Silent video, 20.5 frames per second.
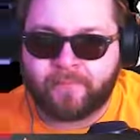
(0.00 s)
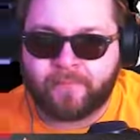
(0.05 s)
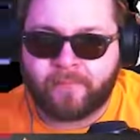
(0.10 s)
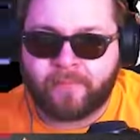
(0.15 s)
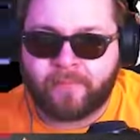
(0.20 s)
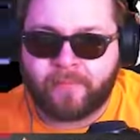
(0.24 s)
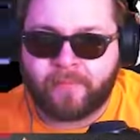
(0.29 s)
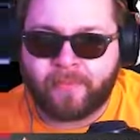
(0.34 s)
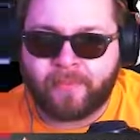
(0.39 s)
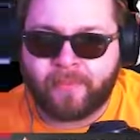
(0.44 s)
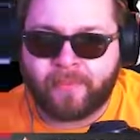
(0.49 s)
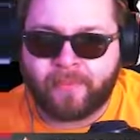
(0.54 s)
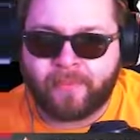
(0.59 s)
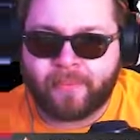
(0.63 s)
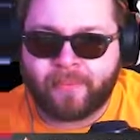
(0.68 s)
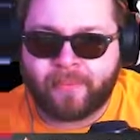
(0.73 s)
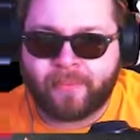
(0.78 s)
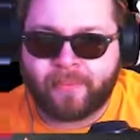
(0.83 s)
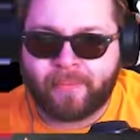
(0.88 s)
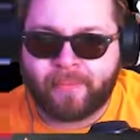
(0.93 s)

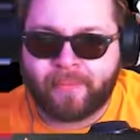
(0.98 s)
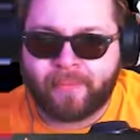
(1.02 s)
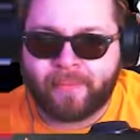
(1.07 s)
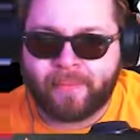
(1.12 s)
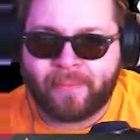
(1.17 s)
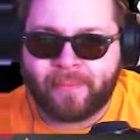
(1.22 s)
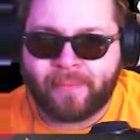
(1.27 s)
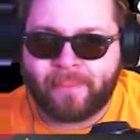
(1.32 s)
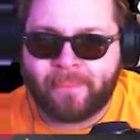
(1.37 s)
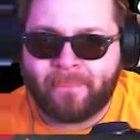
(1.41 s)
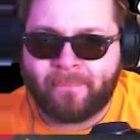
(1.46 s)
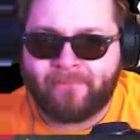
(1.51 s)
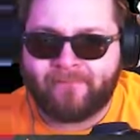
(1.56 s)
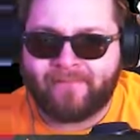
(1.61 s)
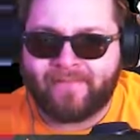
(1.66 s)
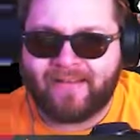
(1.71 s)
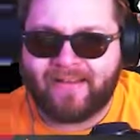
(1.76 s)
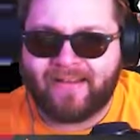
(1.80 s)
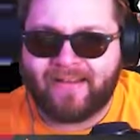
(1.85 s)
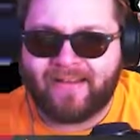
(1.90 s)

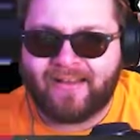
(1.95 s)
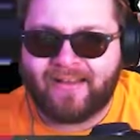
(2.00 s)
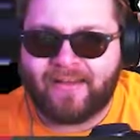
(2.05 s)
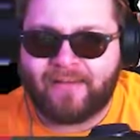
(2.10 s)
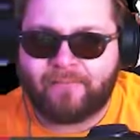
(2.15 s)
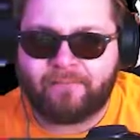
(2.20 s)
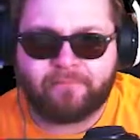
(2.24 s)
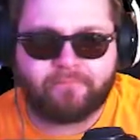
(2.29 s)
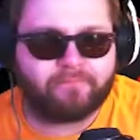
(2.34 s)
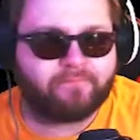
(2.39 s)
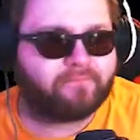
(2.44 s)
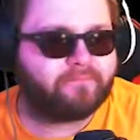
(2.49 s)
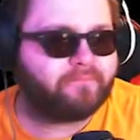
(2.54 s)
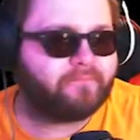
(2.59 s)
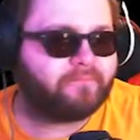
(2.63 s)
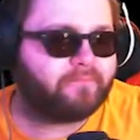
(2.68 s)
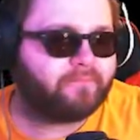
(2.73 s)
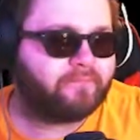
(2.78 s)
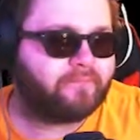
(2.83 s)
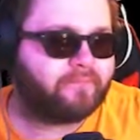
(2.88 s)

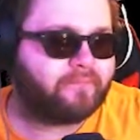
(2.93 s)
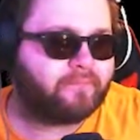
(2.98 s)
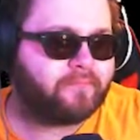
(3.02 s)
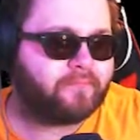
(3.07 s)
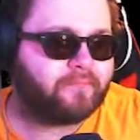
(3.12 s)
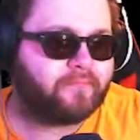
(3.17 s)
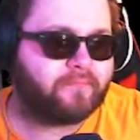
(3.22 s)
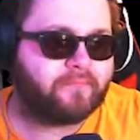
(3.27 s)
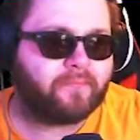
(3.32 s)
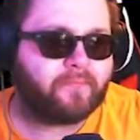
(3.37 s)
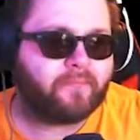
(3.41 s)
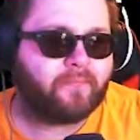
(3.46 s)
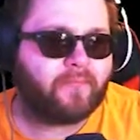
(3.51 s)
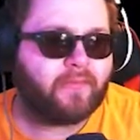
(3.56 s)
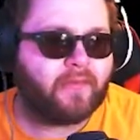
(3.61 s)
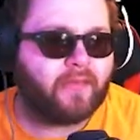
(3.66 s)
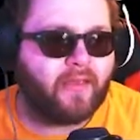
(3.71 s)
Nothing is said.